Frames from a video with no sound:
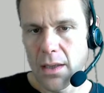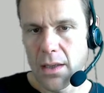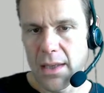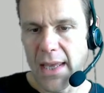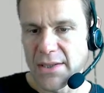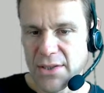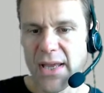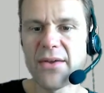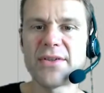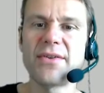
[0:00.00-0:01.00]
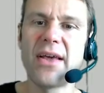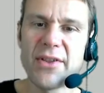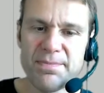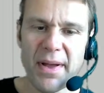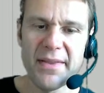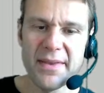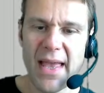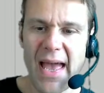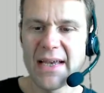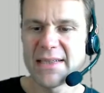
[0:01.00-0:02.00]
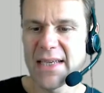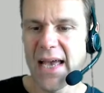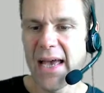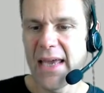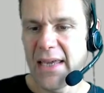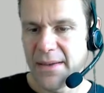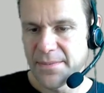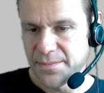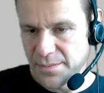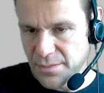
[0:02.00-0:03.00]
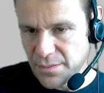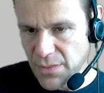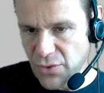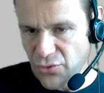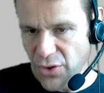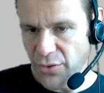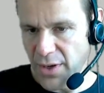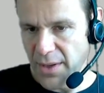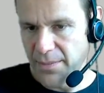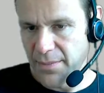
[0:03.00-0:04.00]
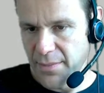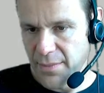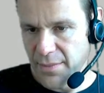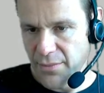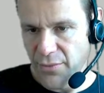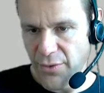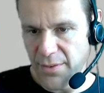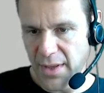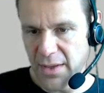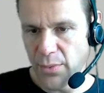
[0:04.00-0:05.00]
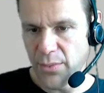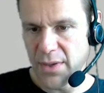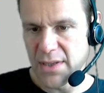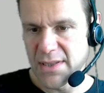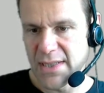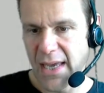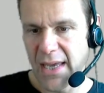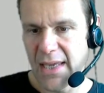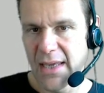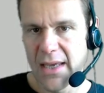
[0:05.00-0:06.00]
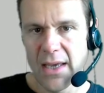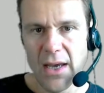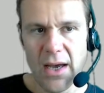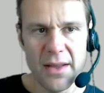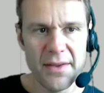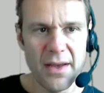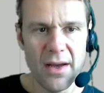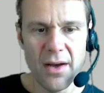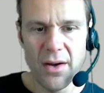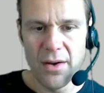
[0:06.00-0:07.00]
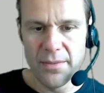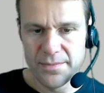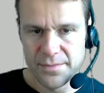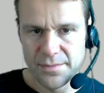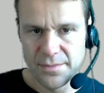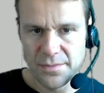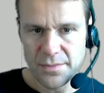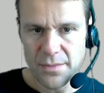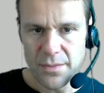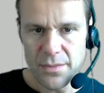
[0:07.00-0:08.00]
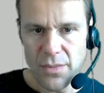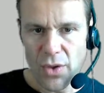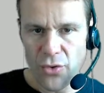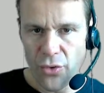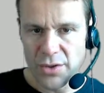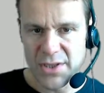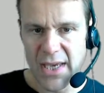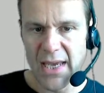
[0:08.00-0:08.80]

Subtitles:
Yeah. So now this button has a trigger on it, right? And then what we're going to say under our crosshair